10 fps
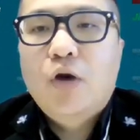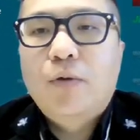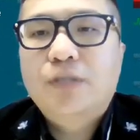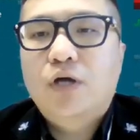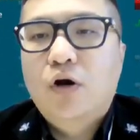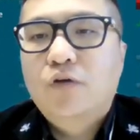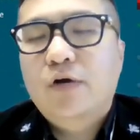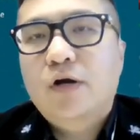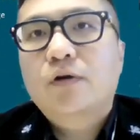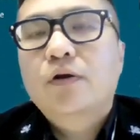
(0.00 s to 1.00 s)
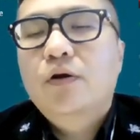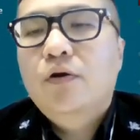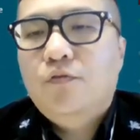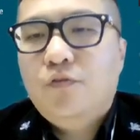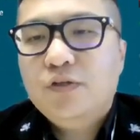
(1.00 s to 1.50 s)
with over
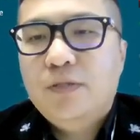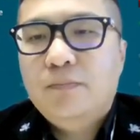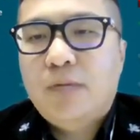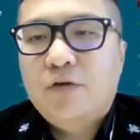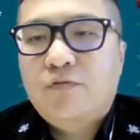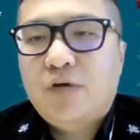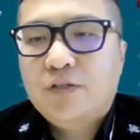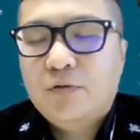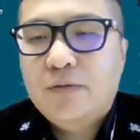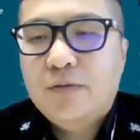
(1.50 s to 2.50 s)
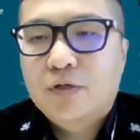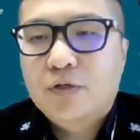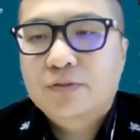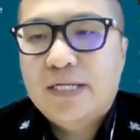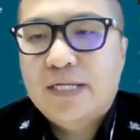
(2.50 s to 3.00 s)
40 manufacturing
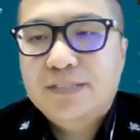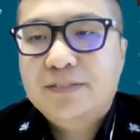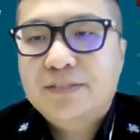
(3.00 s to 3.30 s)
processes